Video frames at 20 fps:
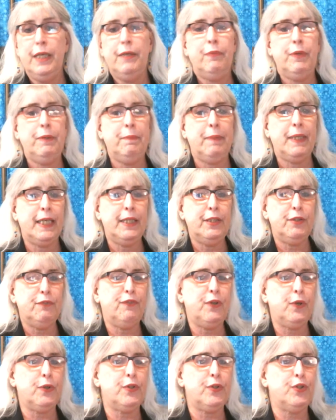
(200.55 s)
We begin to
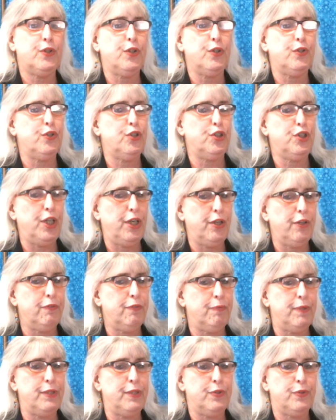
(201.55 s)
focus on
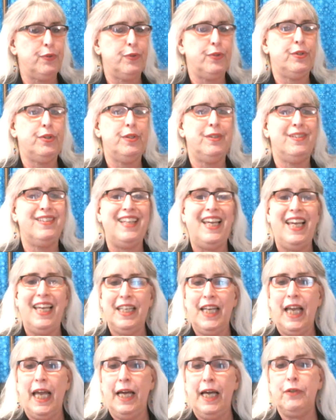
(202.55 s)
shared resources
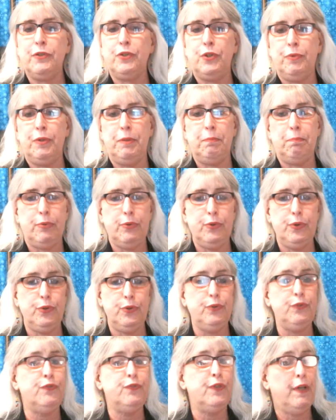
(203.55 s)
and how to
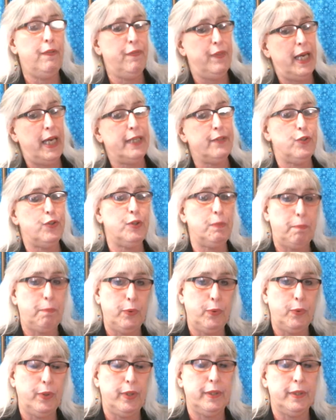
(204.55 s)
improve that
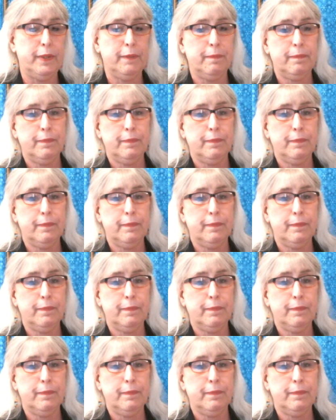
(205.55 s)
support.